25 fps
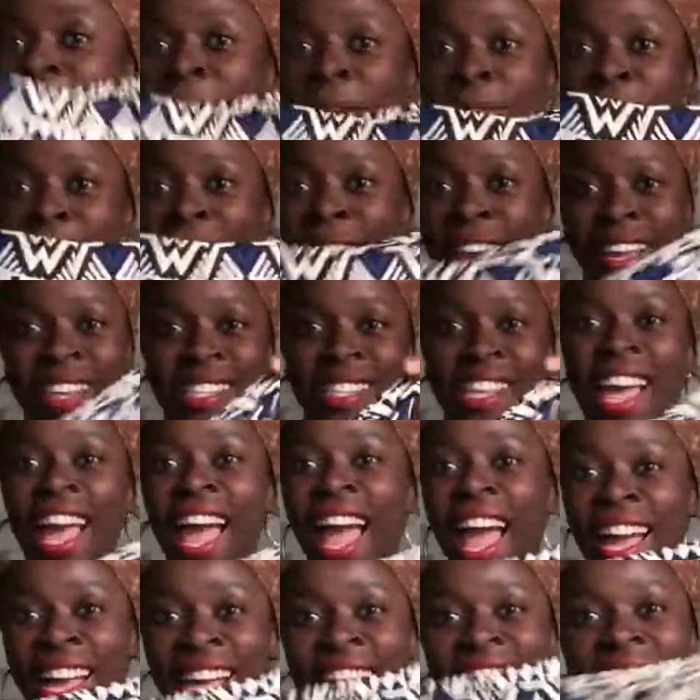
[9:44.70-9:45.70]
perfect,
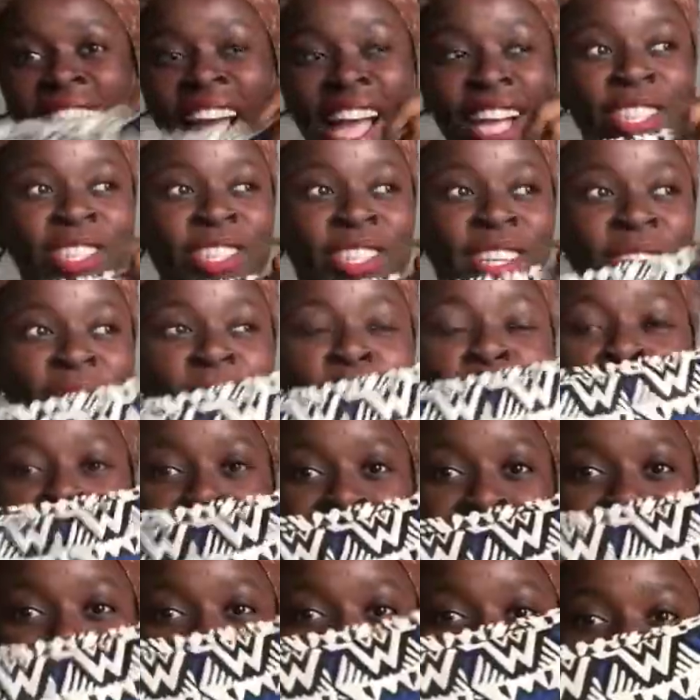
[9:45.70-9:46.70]
I can actually
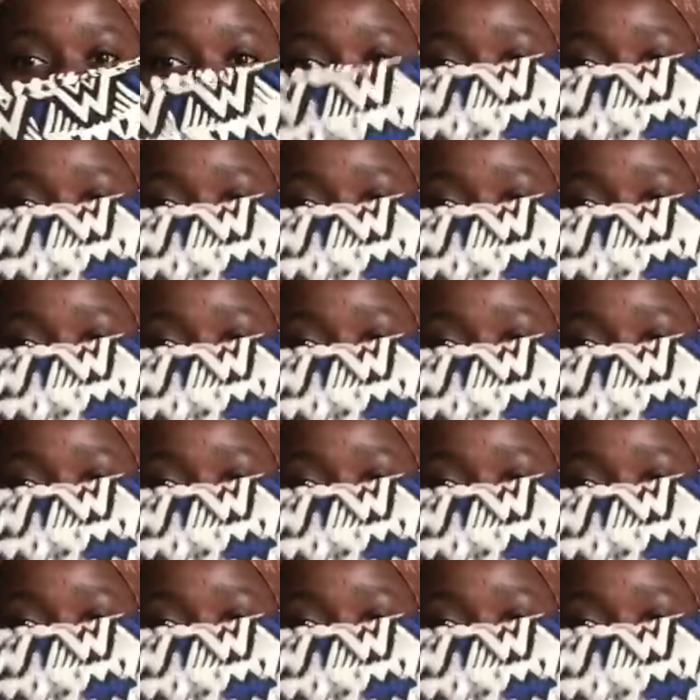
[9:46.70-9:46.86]
wear the